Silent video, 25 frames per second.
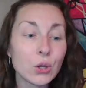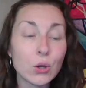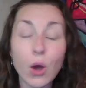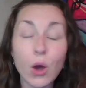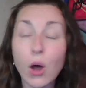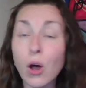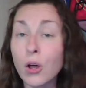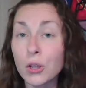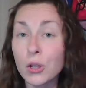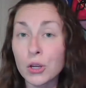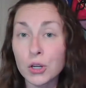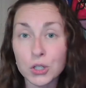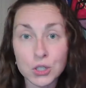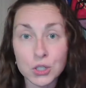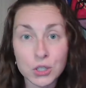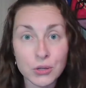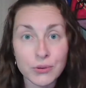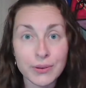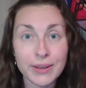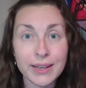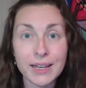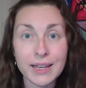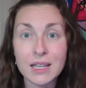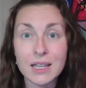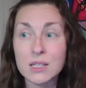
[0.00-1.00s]
all you're
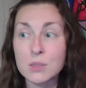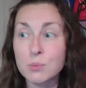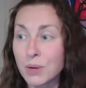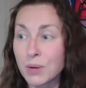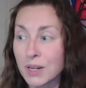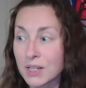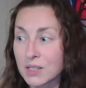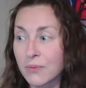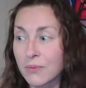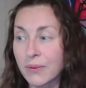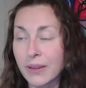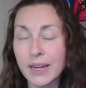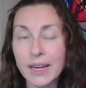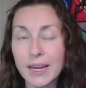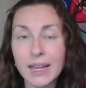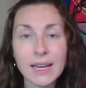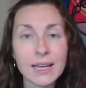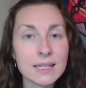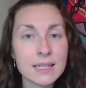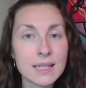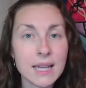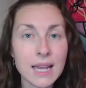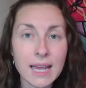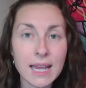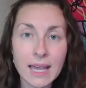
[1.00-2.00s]
doing is breastfeeding
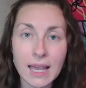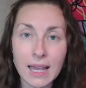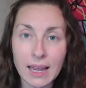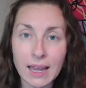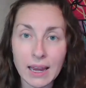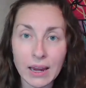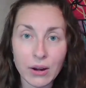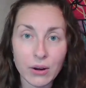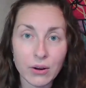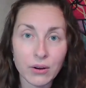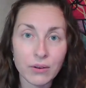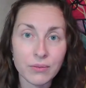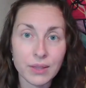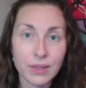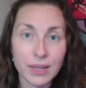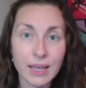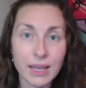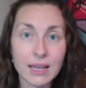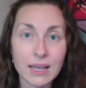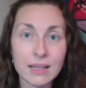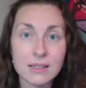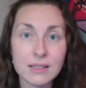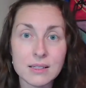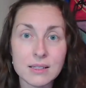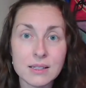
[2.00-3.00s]
and taking care of the
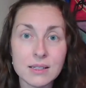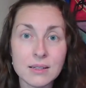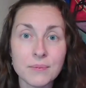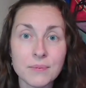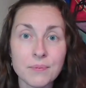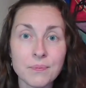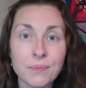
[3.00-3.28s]
kids.